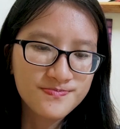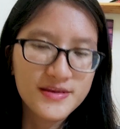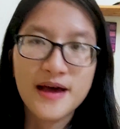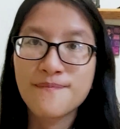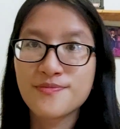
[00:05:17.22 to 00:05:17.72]

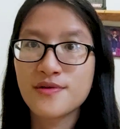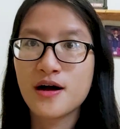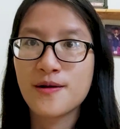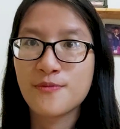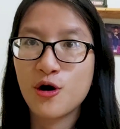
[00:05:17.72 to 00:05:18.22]
them,
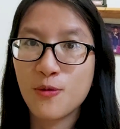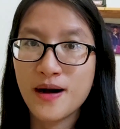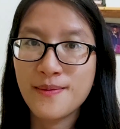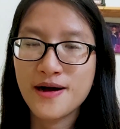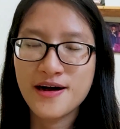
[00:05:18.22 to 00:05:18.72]
um,
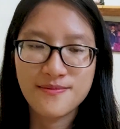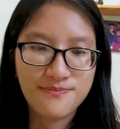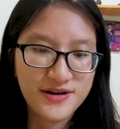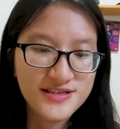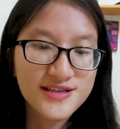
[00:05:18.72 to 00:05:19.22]
Obama,
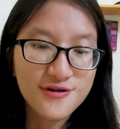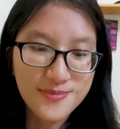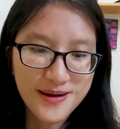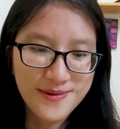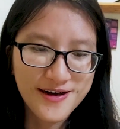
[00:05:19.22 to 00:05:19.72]
President
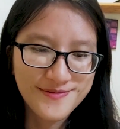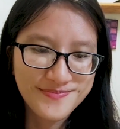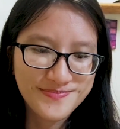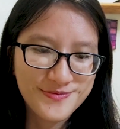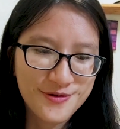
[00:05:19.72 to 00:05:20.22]
Obama,
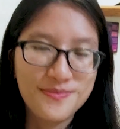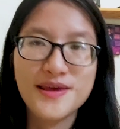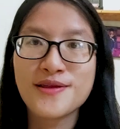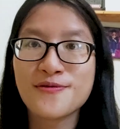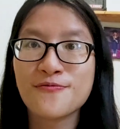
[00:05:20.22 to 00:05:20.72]
to
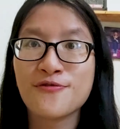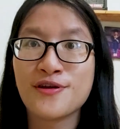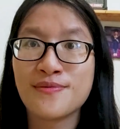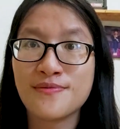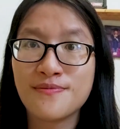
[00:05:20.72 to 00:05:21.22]
meet
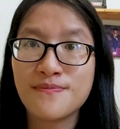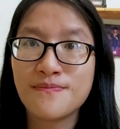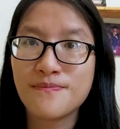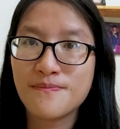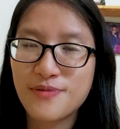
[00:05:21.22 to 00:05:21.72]
with
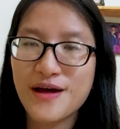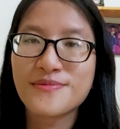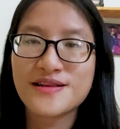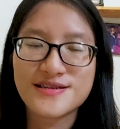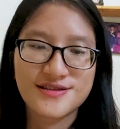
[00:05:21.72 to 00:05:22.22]
Prime
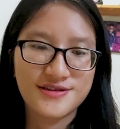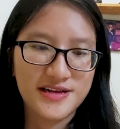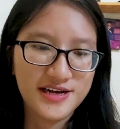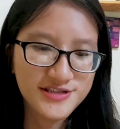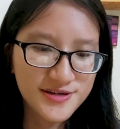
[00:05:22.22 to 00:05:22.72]
Minister
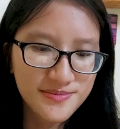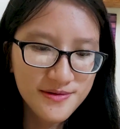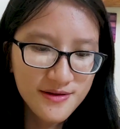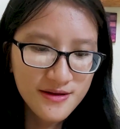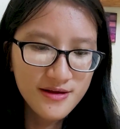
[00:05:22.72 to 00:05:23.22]
Najib.
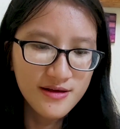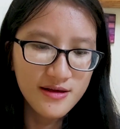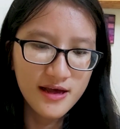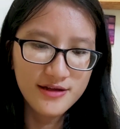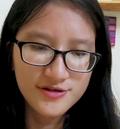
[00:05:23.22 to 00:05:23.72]

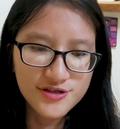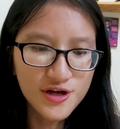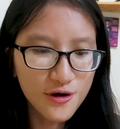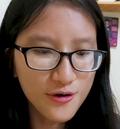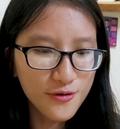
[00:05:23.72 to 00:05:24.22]
And
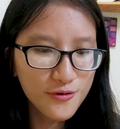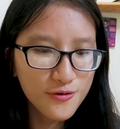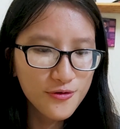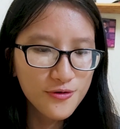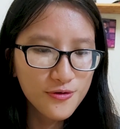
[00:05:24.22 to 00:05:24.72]
so
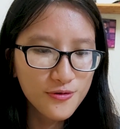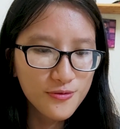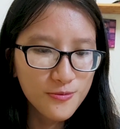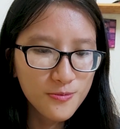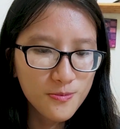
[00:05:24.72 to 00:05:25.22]

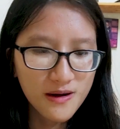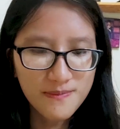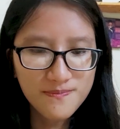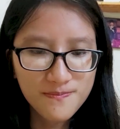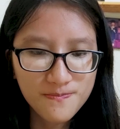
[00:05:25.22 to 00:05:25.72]

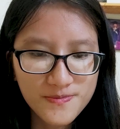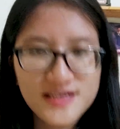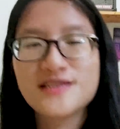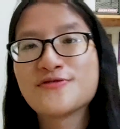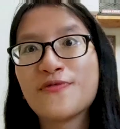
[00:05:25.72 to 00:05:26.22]

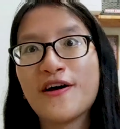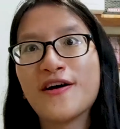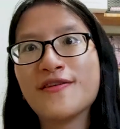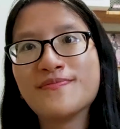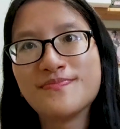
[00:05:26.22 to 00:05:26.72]
this is
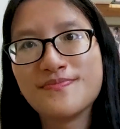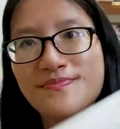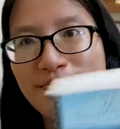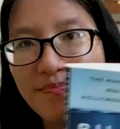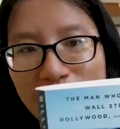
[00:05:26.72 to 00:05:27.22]
where
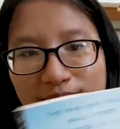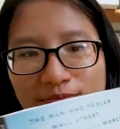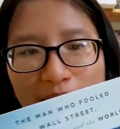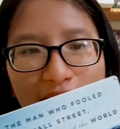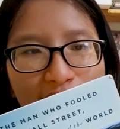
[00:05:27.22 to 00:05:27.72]

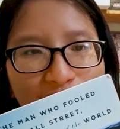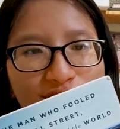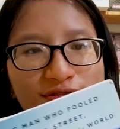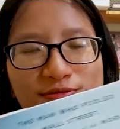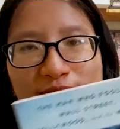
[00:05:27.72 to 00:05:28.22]

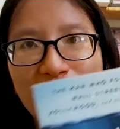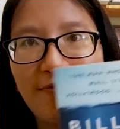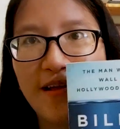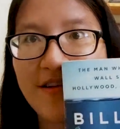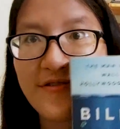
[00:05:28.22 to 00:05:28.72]
page
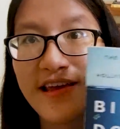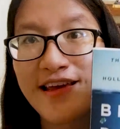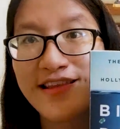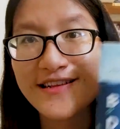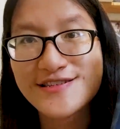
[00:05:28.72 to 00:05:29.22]
one hundred
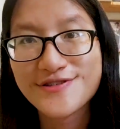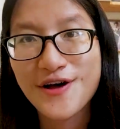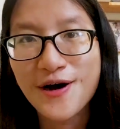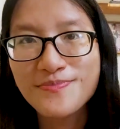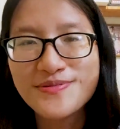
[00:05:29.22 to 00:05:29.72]
eighteen
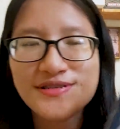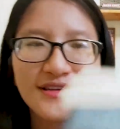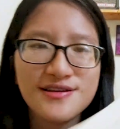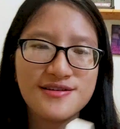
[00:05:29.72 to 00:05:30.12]
stops.